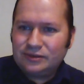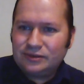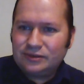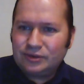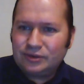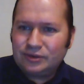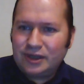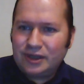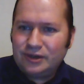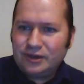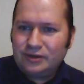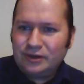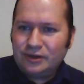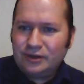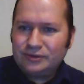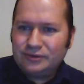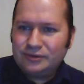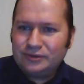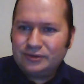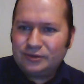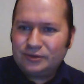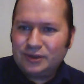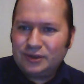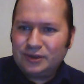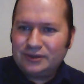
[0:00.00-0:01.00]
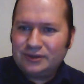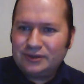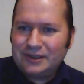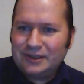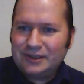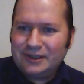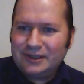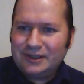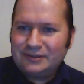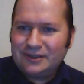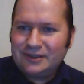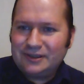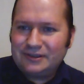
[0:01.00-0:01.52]
Tyron
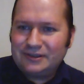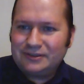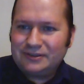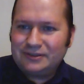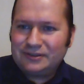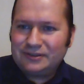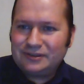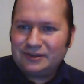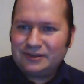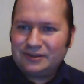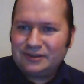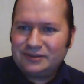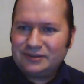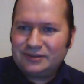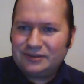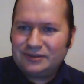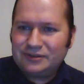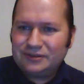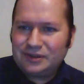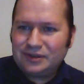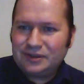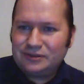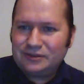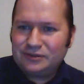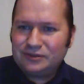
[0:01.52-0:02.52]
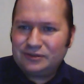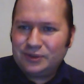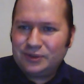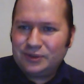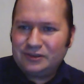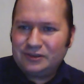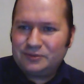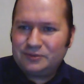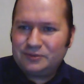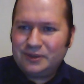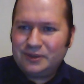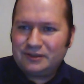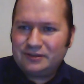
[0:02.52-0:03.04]
Twittell says a Swede
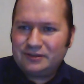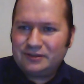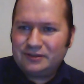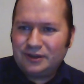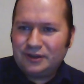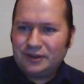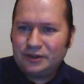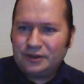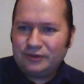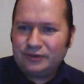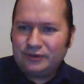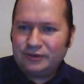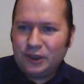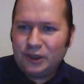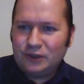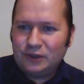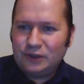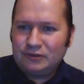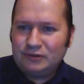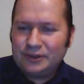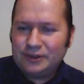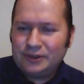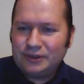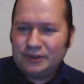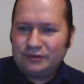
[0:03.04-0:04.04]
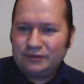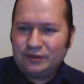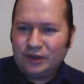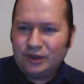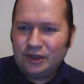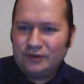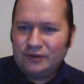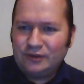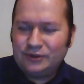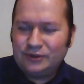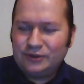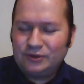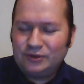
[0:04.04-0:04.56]
speaks, not a follower, but a
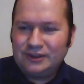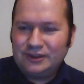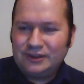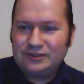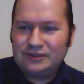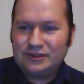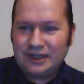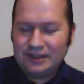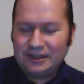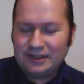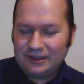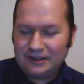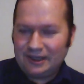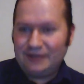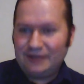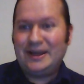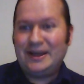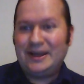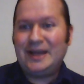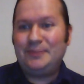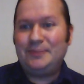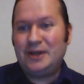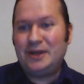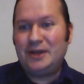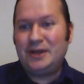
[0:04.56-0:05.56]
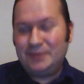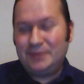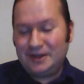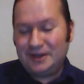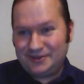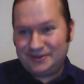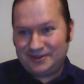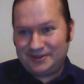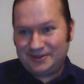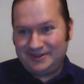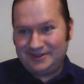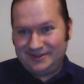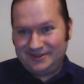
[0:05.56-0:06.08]
follower to this channel. I'm happy
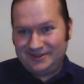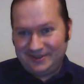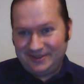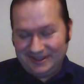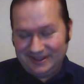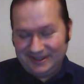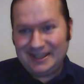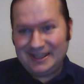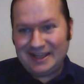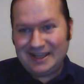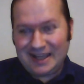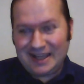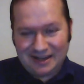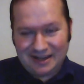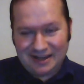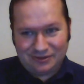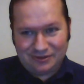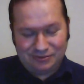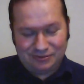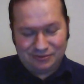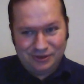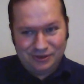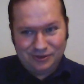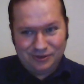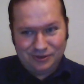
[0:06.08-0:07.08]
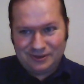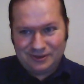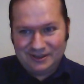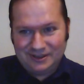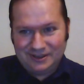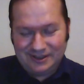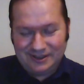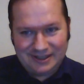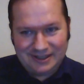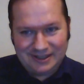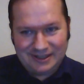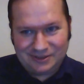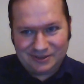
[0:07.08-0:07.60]
about. Yeah, absolutely.
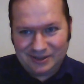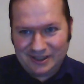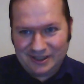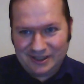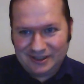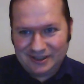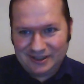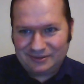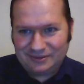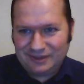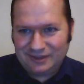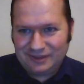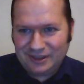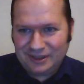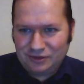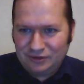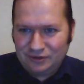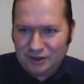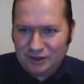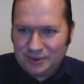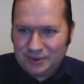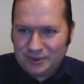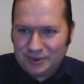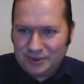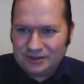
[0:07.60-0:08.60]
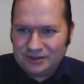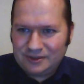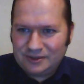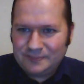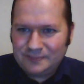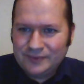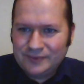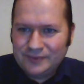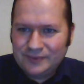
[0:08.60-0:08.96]
That's great. Thank you very much.